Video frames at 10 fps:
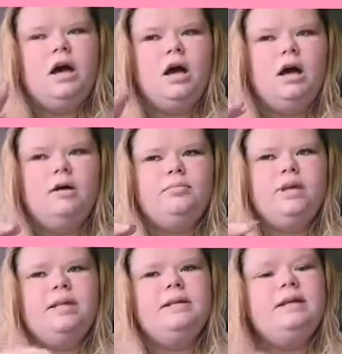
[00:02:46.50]

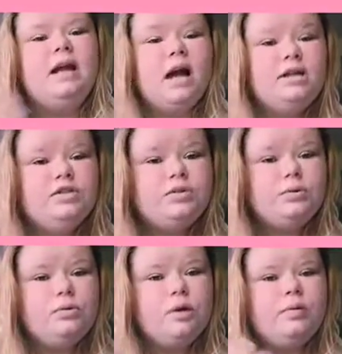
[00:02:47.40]
And then in high
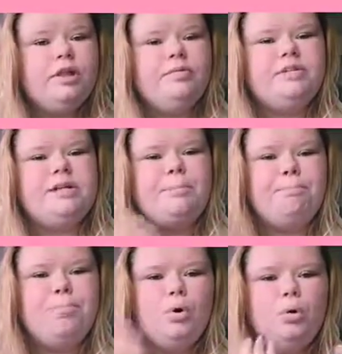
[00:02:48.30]
school, I really wasn't
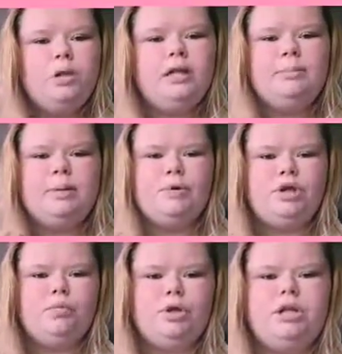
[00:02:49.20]
bullied. People
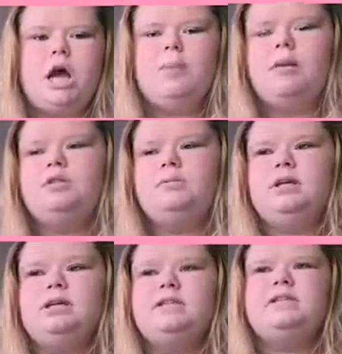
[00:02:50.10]
didn't really come up to
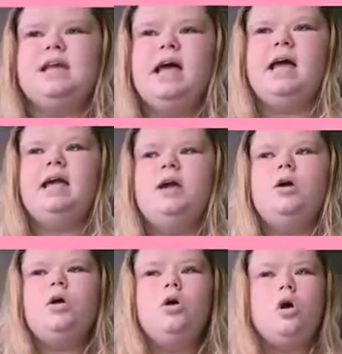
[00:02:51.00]
me and say,
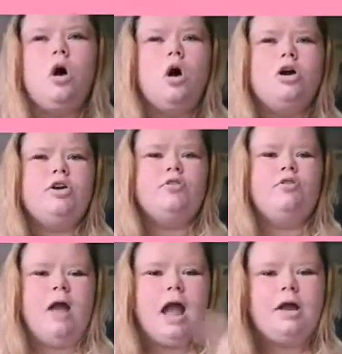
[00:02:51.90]
oh, you're
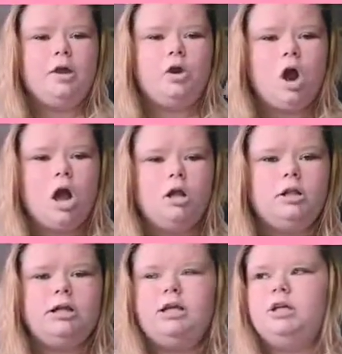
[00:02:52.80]
fat, you're
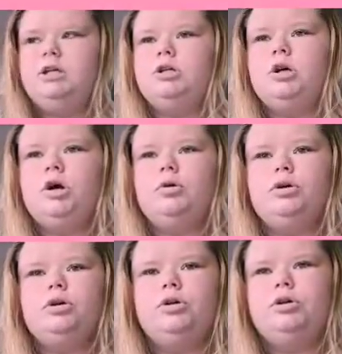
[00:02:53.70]
ugly,
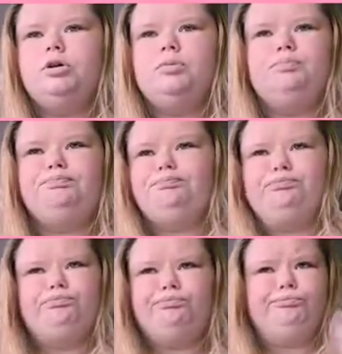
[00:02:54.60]
you're
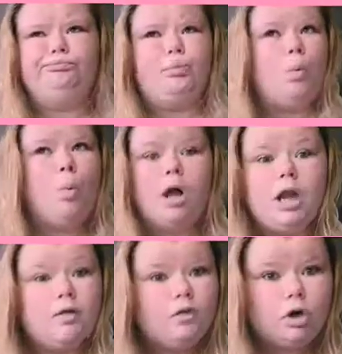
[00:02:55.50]

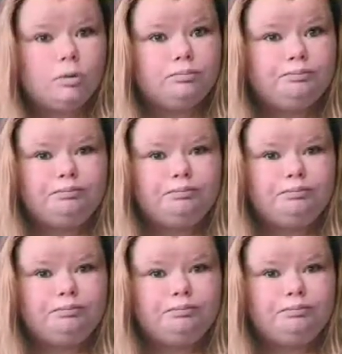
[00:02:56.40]
whatever.